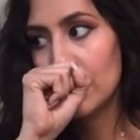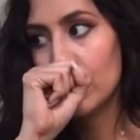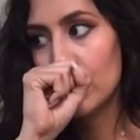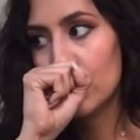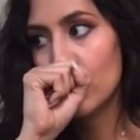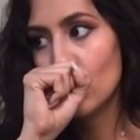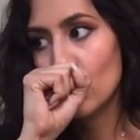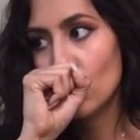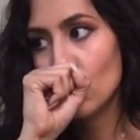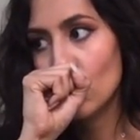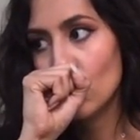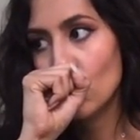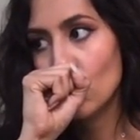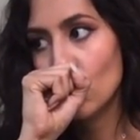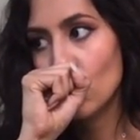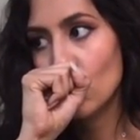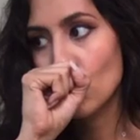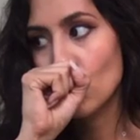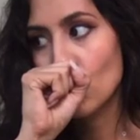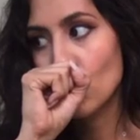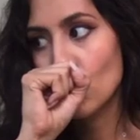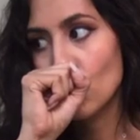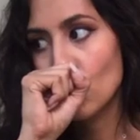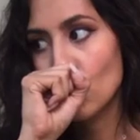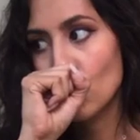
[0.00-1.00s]

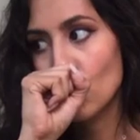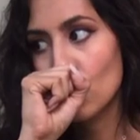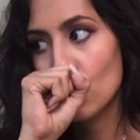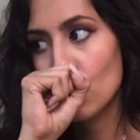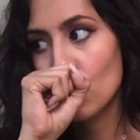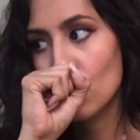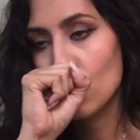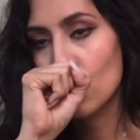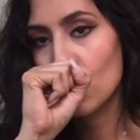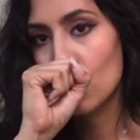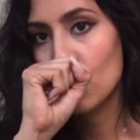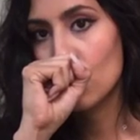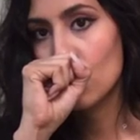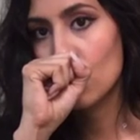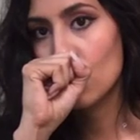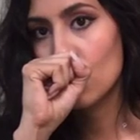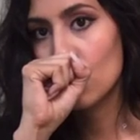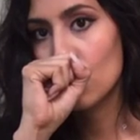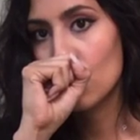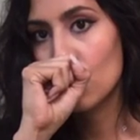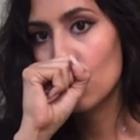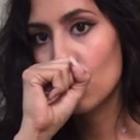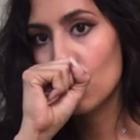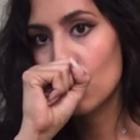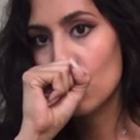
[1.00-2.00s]

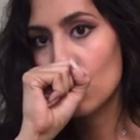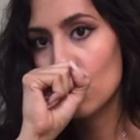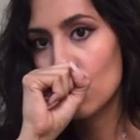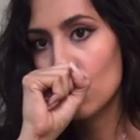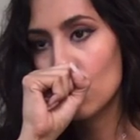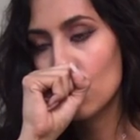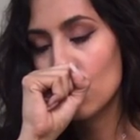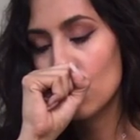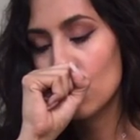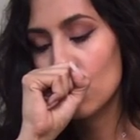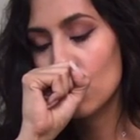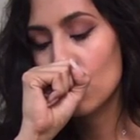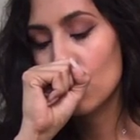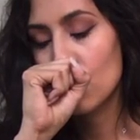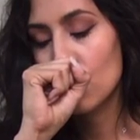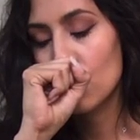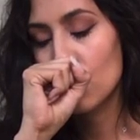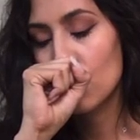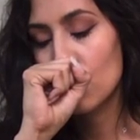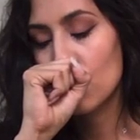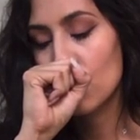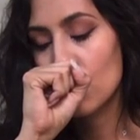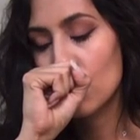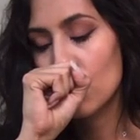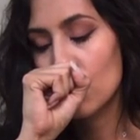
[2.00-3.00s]

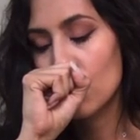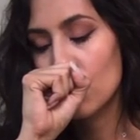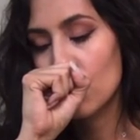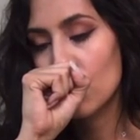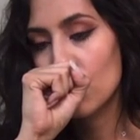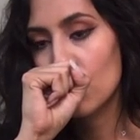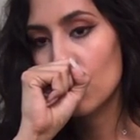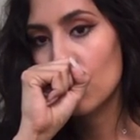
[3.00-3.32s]
[no speech]